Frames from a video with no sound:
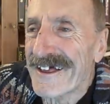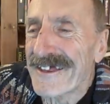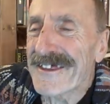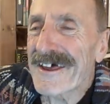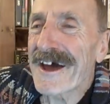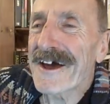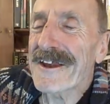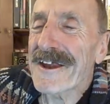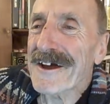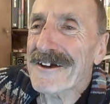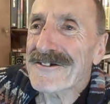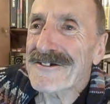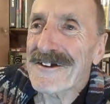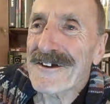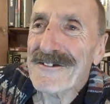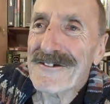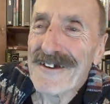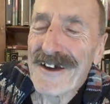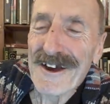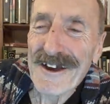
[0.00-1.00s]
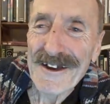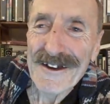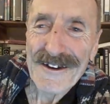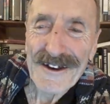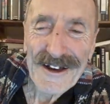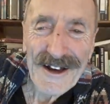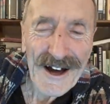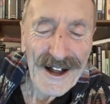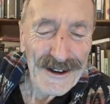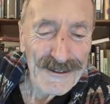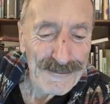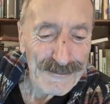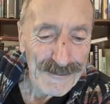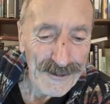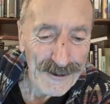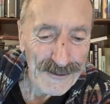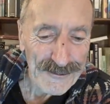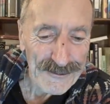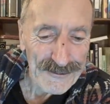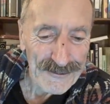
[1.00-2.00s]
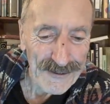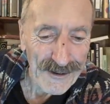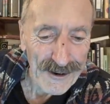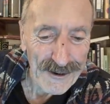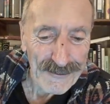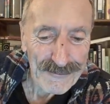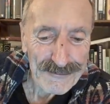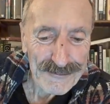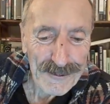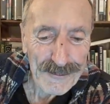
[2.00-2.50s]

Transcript: They had actually taken a colour photograph